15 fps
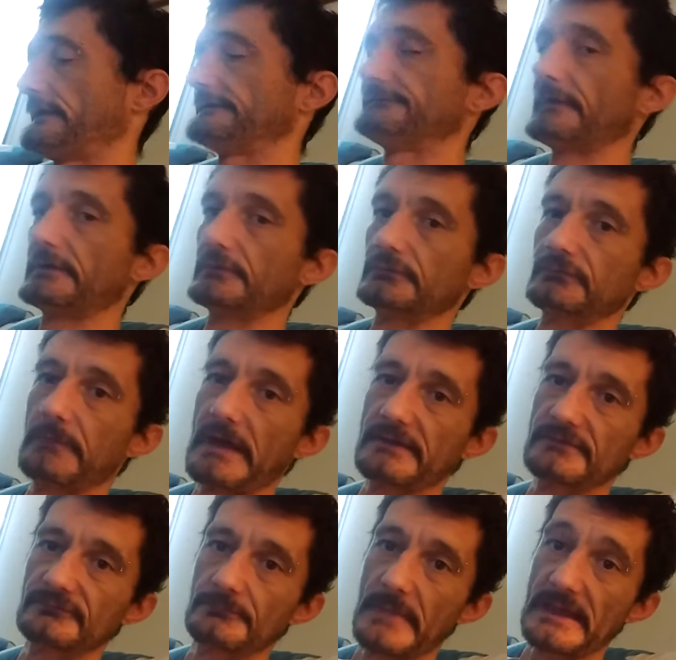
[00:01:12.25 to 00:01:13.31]
He said it was by
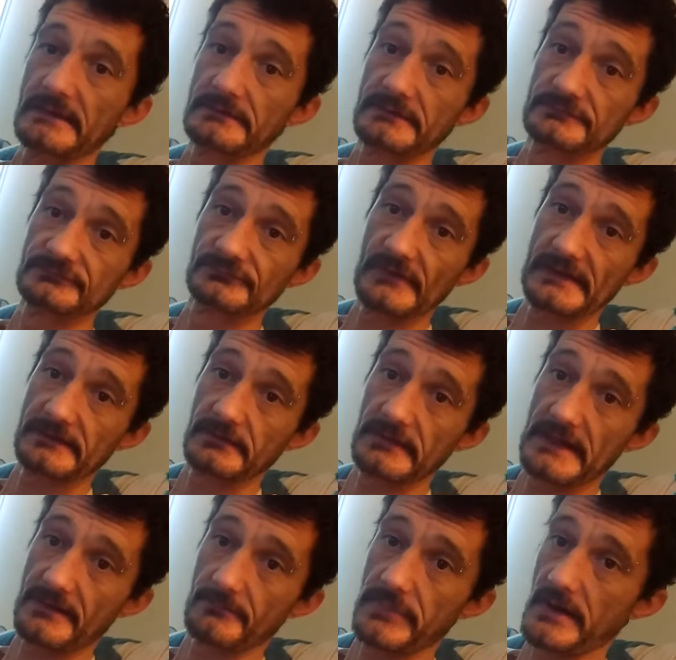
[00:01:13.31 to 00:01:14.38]
this band Insane
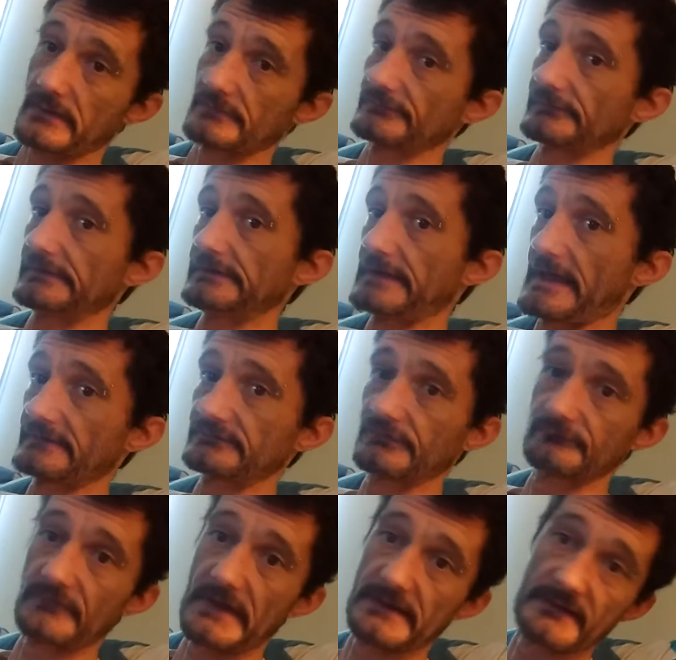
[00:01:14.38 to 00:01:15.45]
Clown Posse, and asked
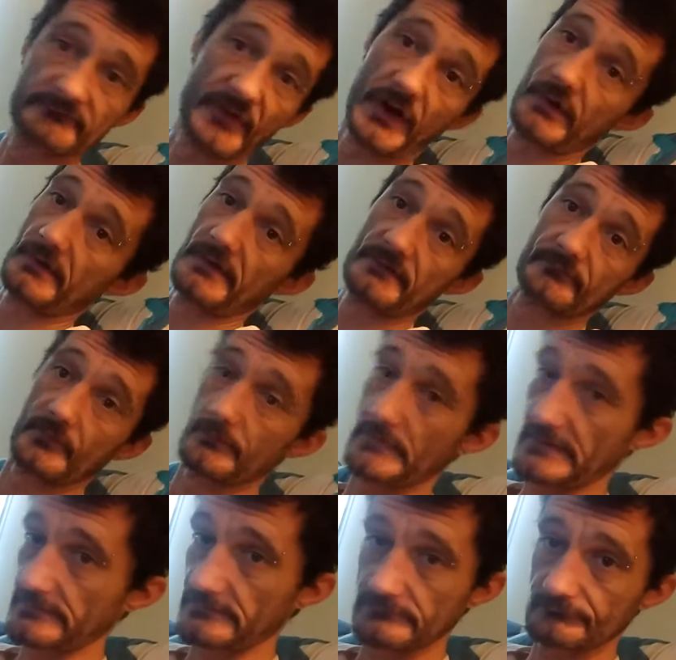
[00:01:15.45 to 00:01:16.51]
if I'd ever heard of them,
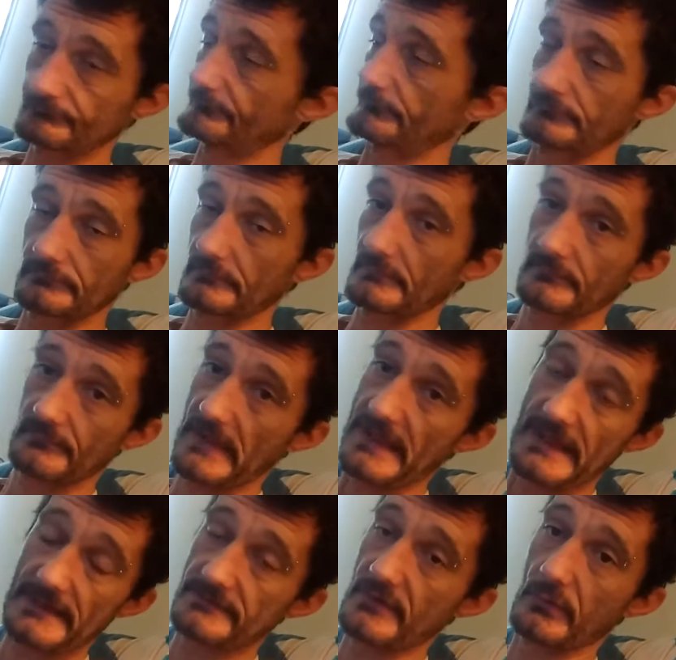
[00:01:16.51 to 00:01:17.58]
and I
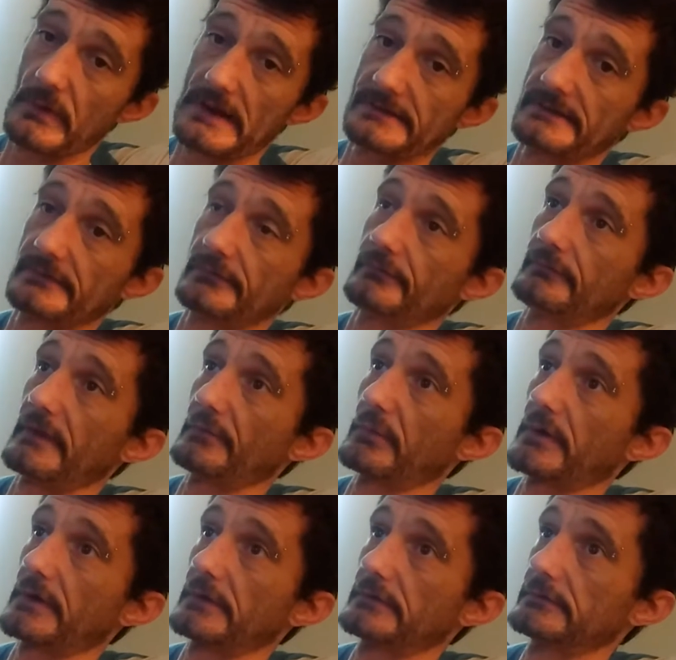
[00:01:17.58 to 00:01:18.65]
had no idea who they
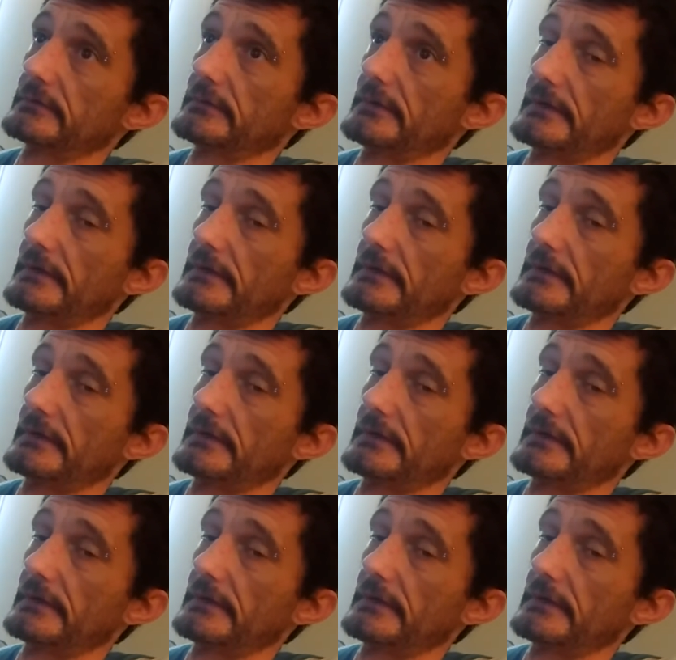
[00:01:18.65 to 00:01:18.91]
were.